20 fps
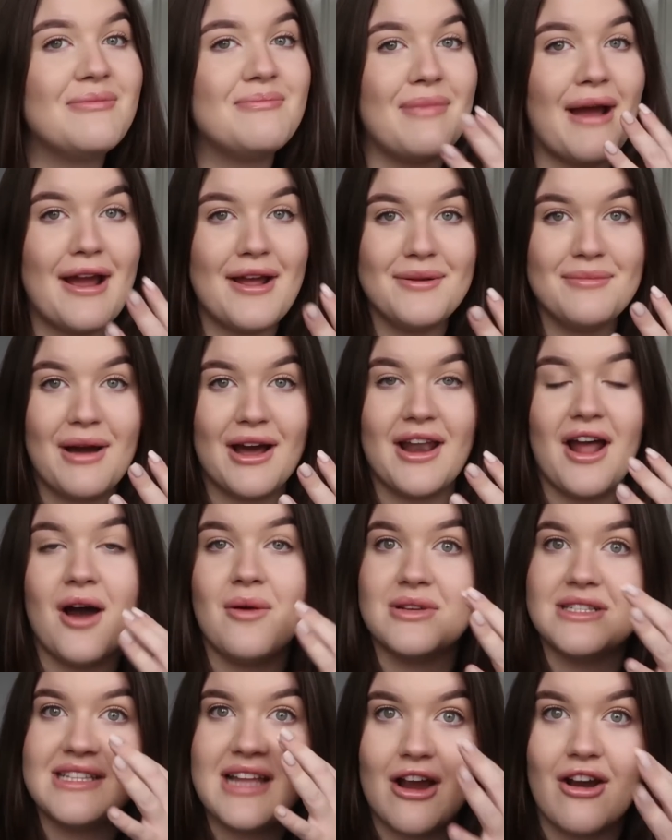bearing in mind I
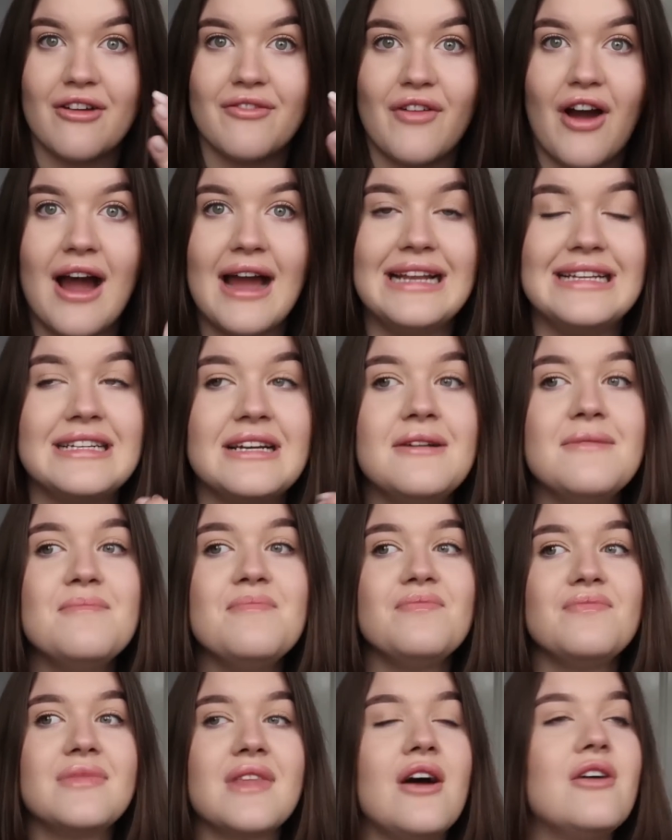was terrified,
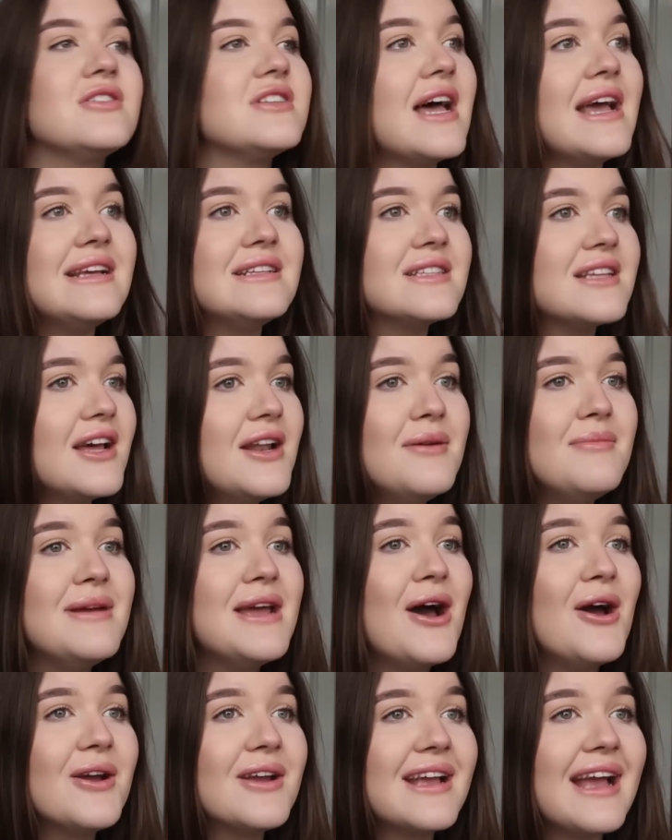I was like, it's gonna
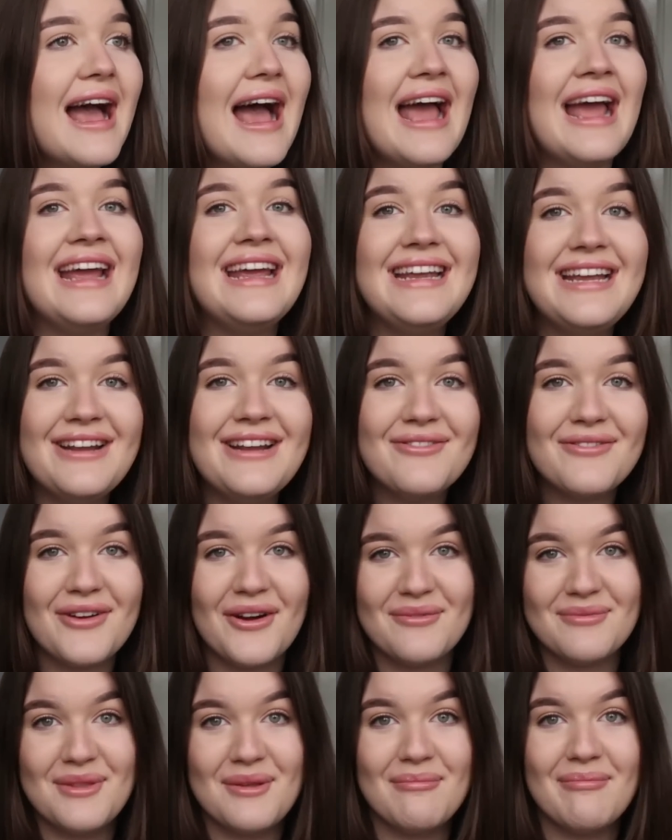be okay
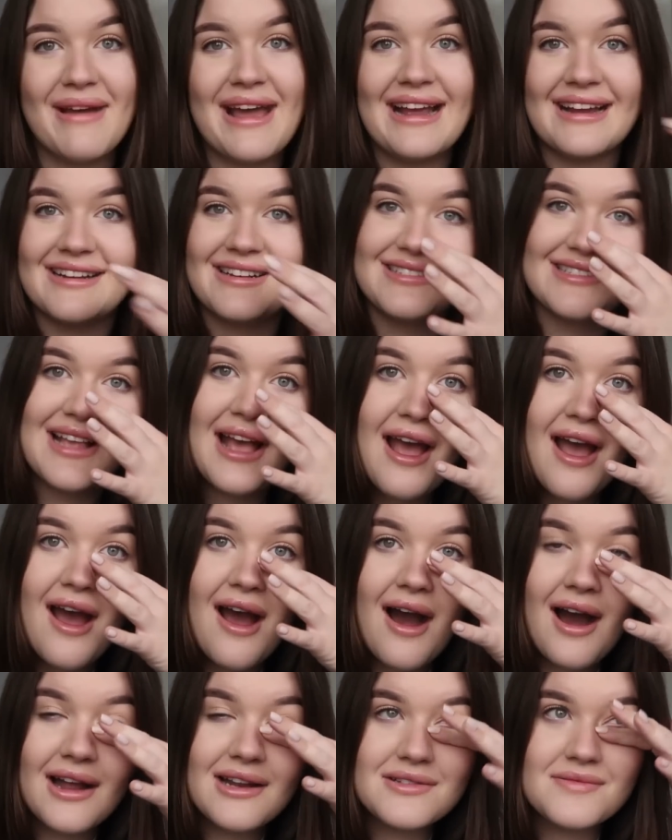from the bed, because
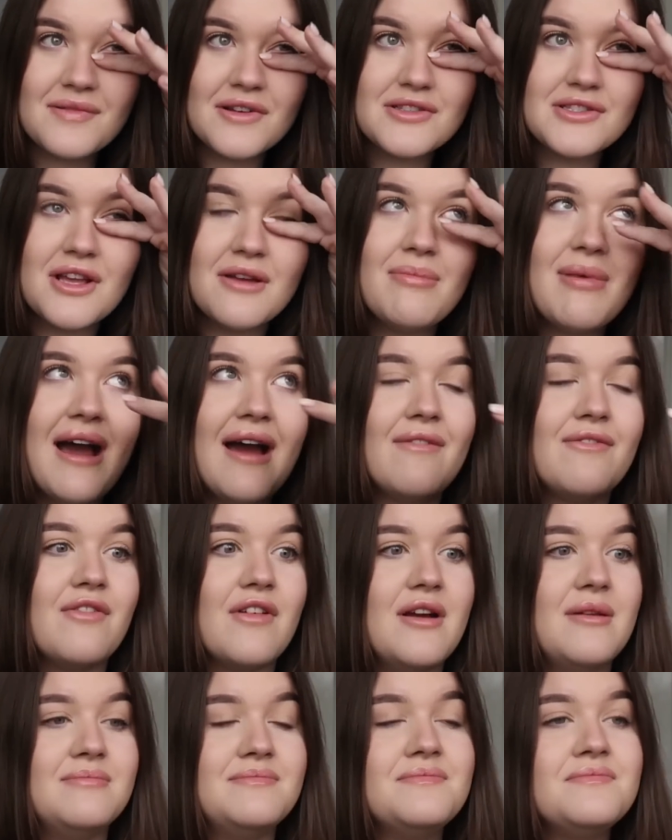I just felt so bad
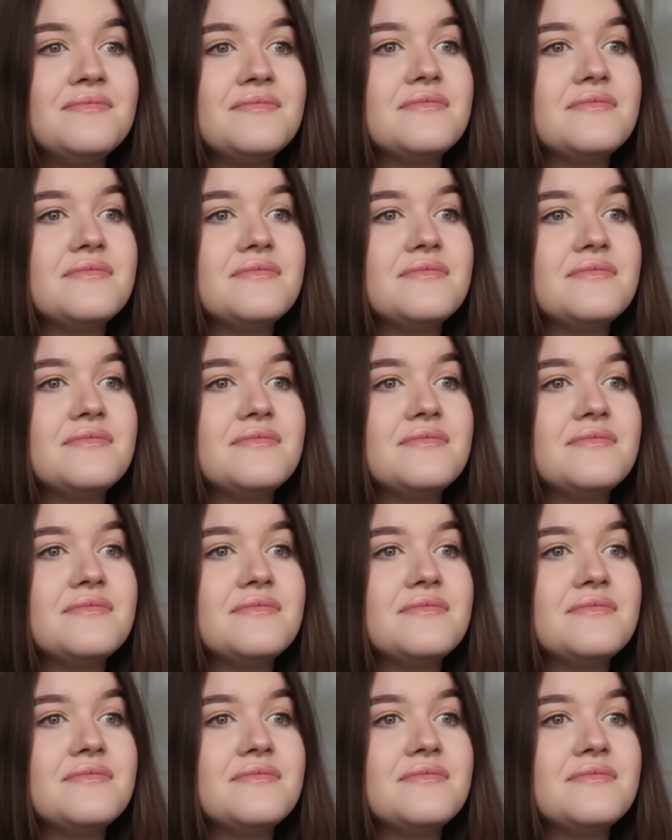for him.